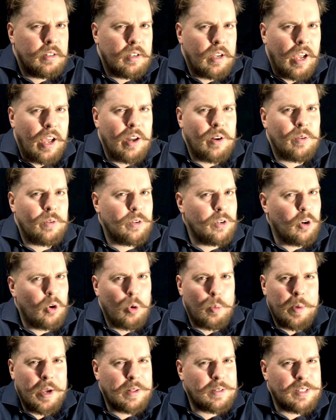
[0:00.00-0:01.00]
I don't know
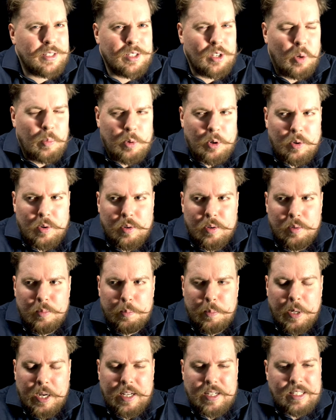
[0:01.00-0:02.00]
about summer,
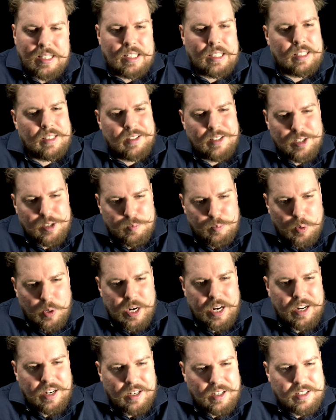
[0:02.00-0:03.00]
but
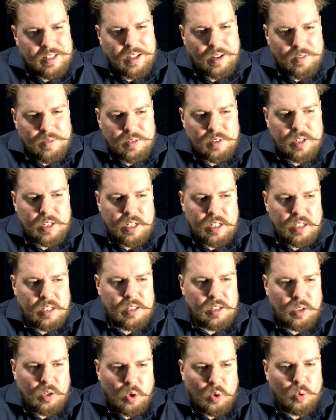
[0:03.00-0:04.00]
spring, definitely.
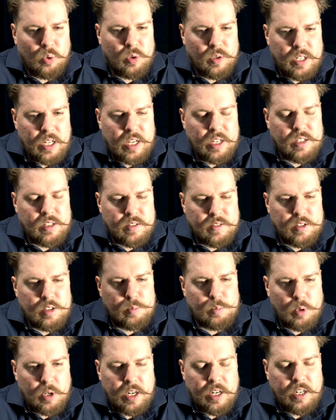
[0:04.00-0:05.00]
The colder days of
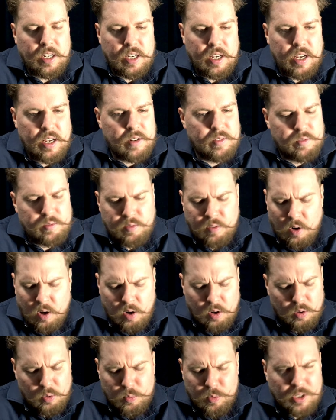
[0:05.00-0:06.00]
spring and
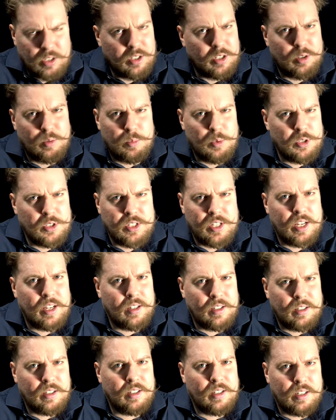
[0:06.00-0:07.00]
fall, 100%.
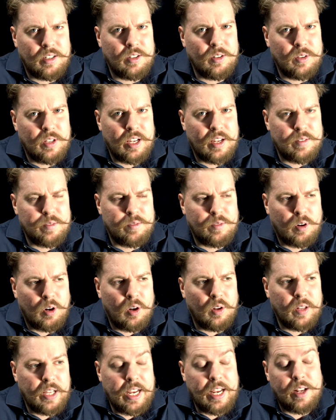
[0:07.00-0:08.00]
Could do that in
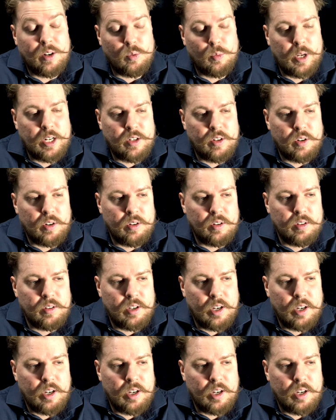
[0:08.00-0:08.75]
fall and winter.